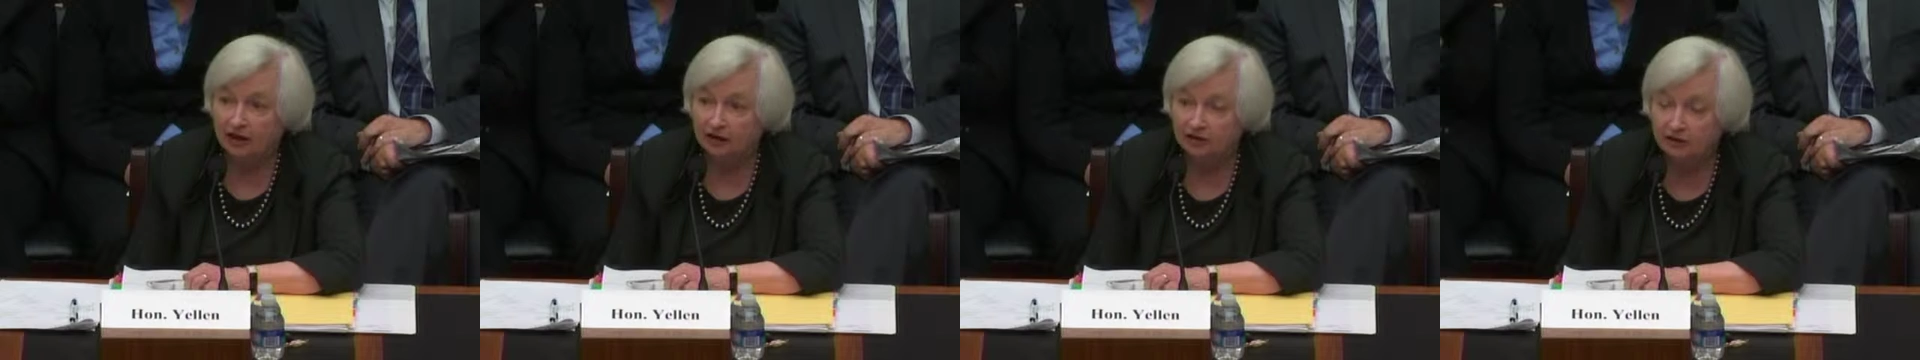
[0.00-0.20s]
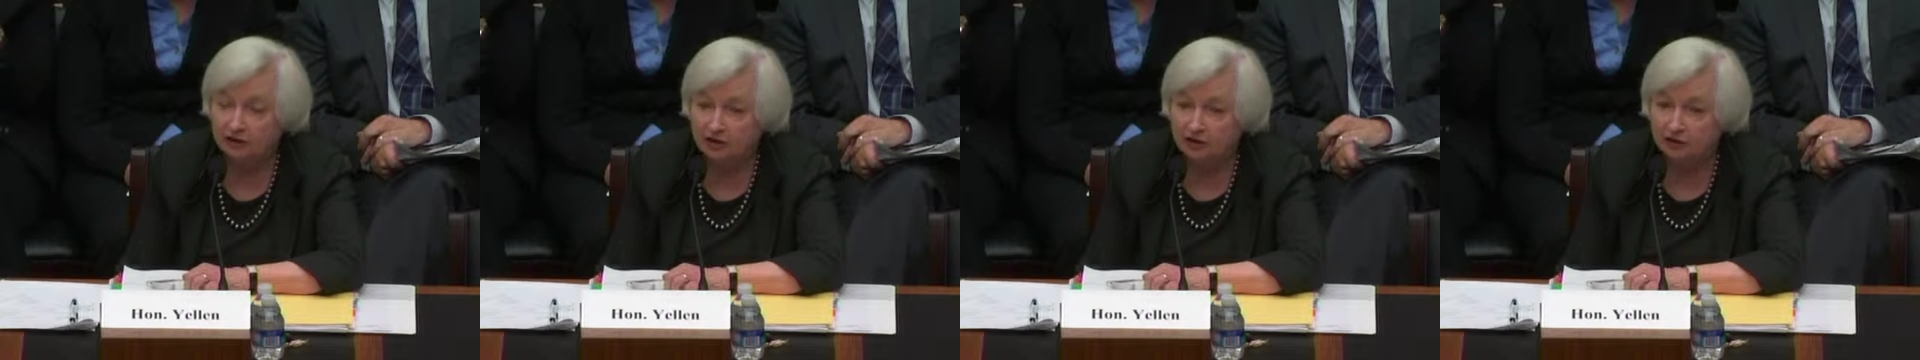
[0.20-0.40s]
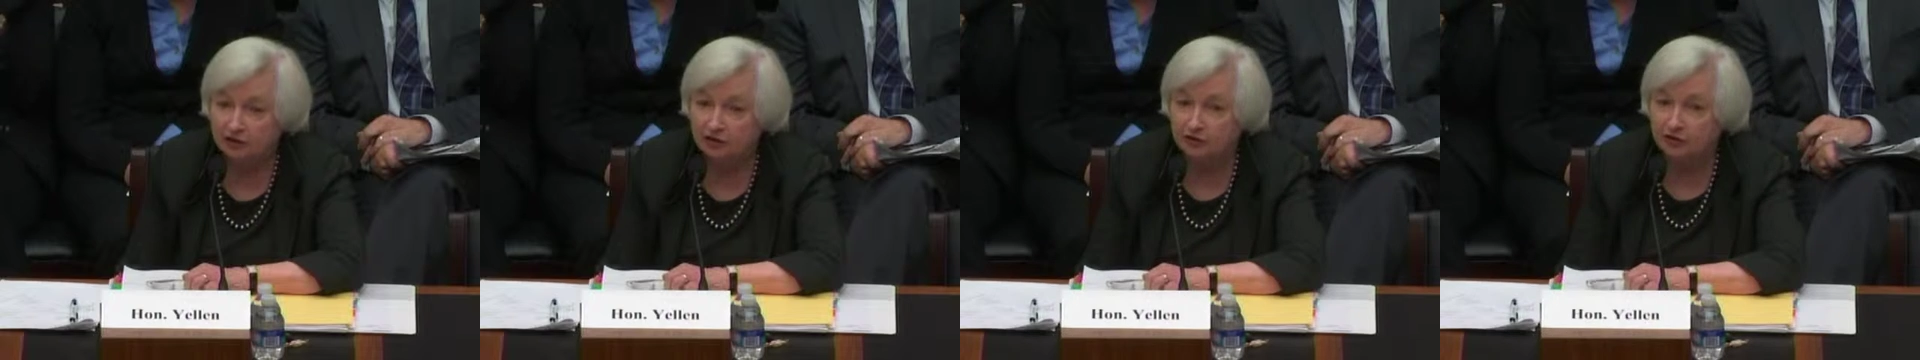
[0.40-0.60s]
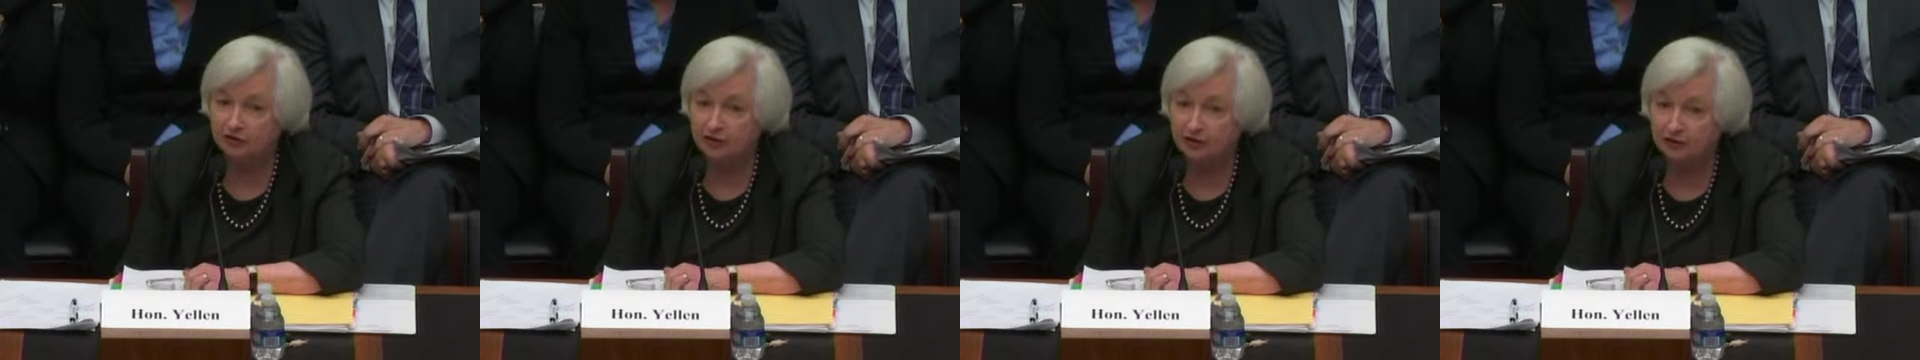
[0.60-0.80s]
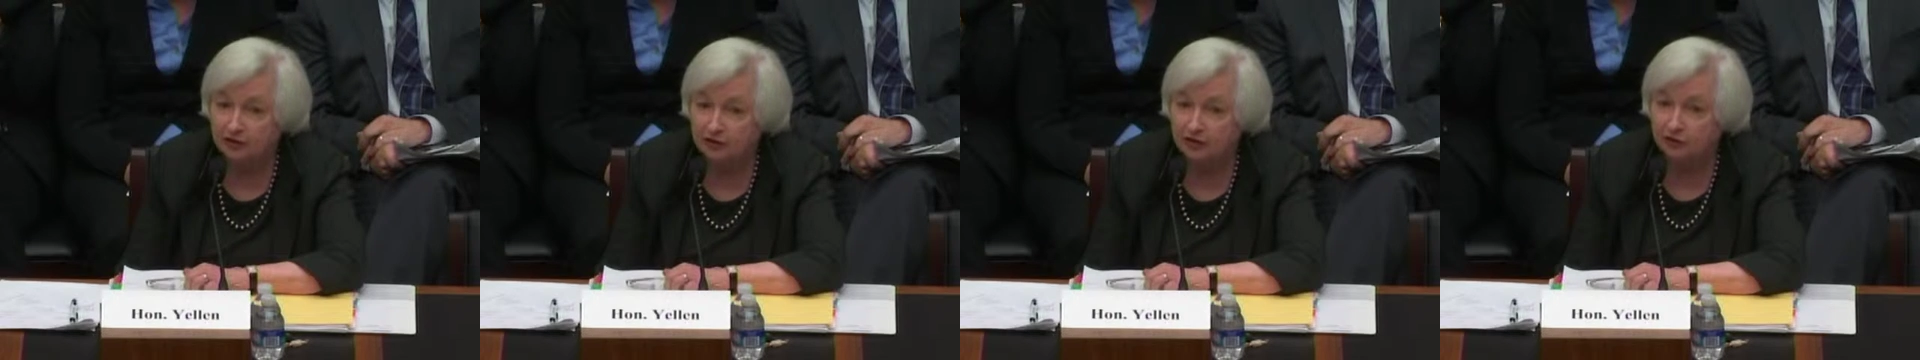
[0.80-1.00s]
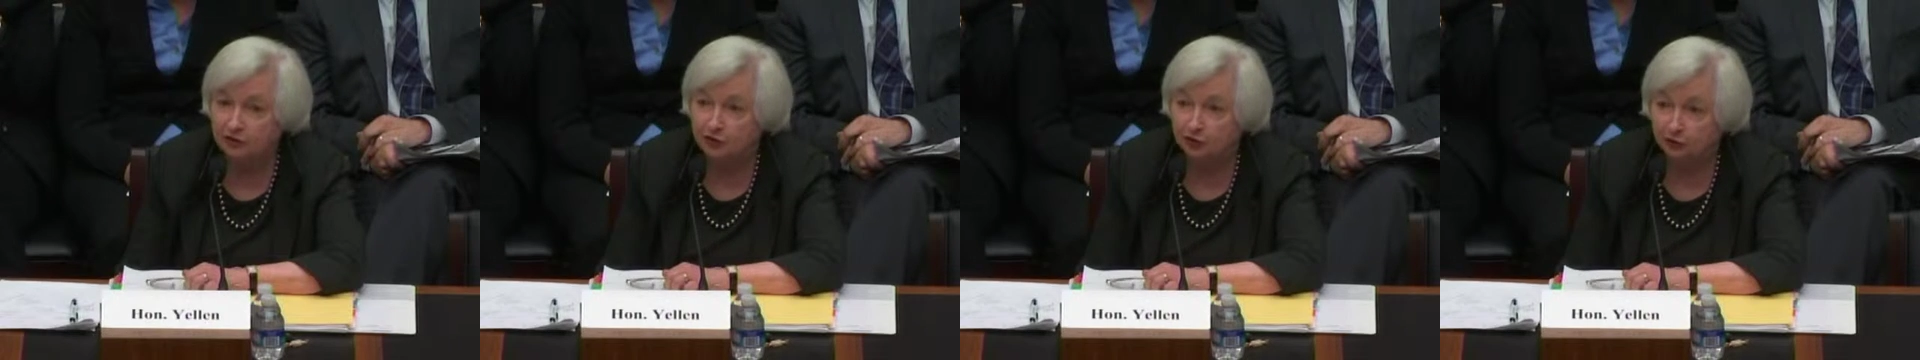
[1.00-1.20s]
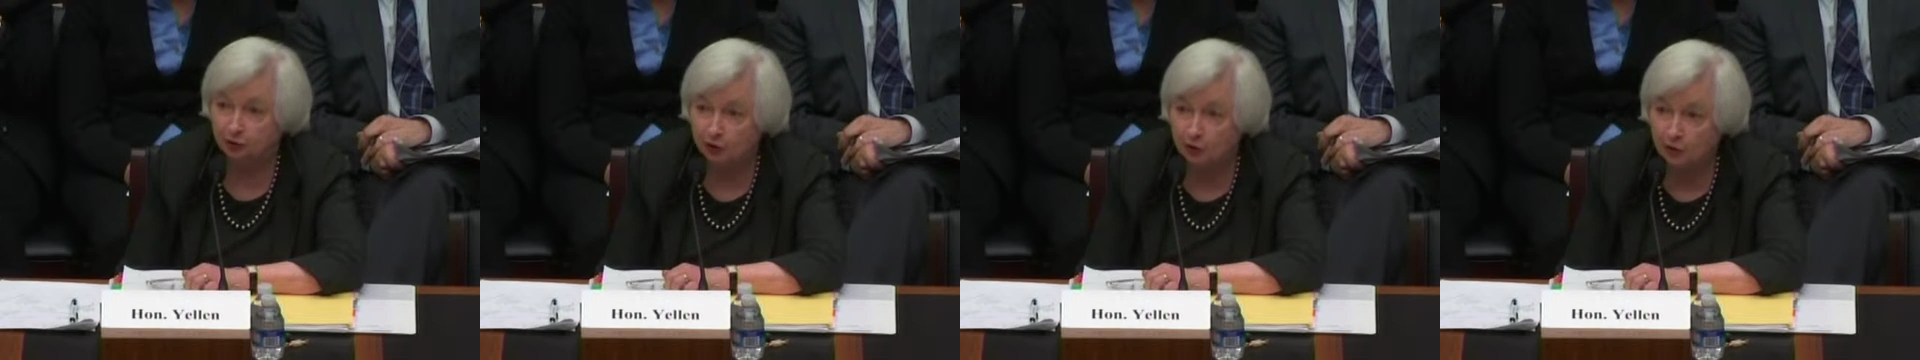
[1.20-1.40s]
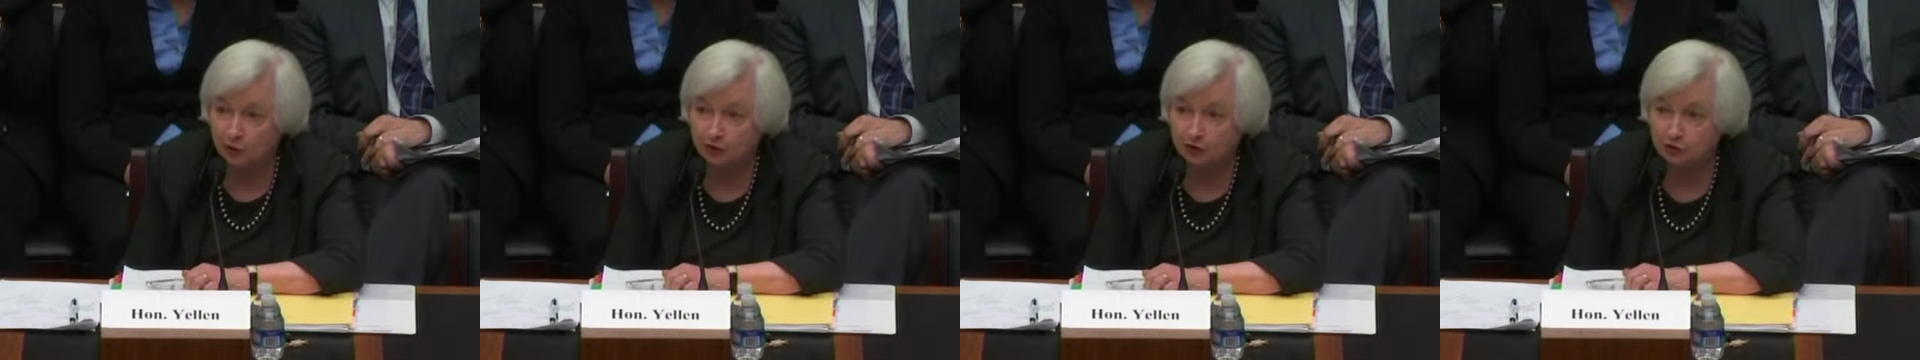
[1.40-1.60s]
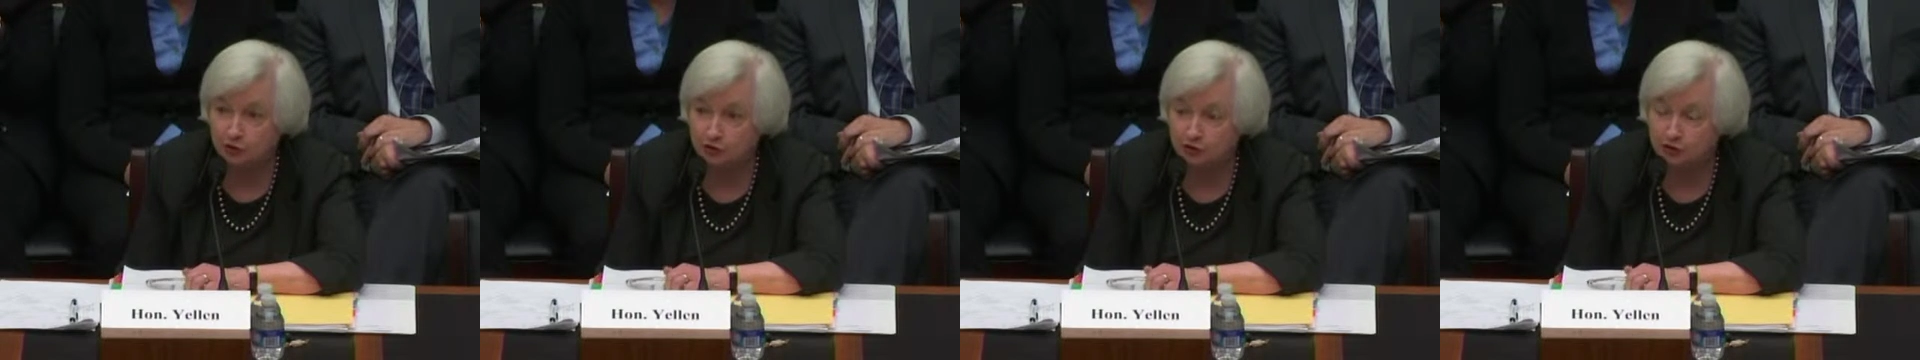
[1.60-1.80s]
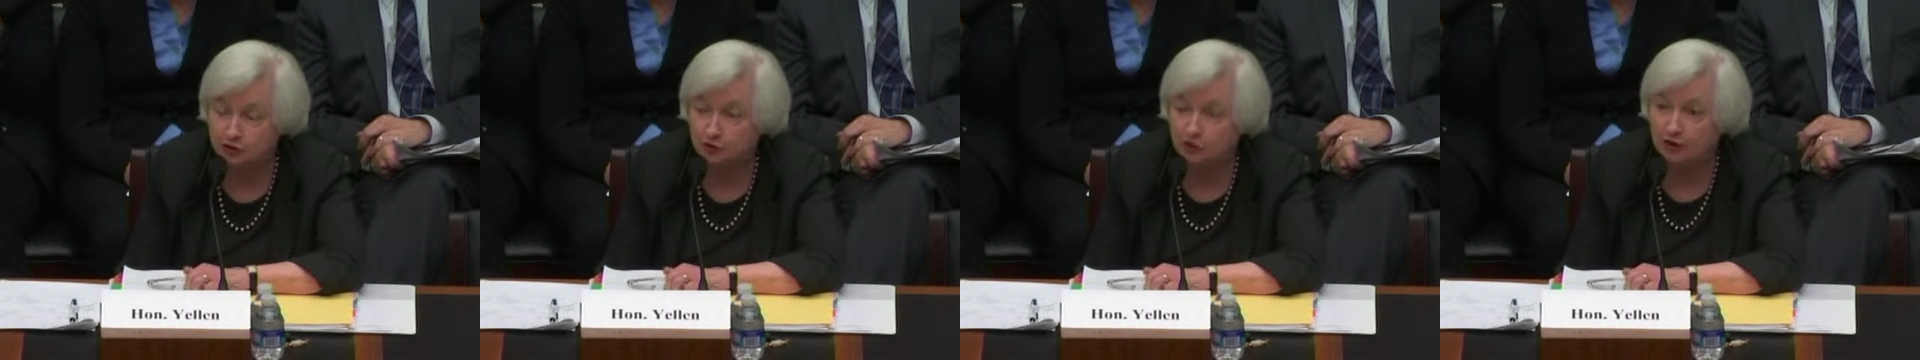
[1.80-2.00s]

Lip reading: I think that the low interest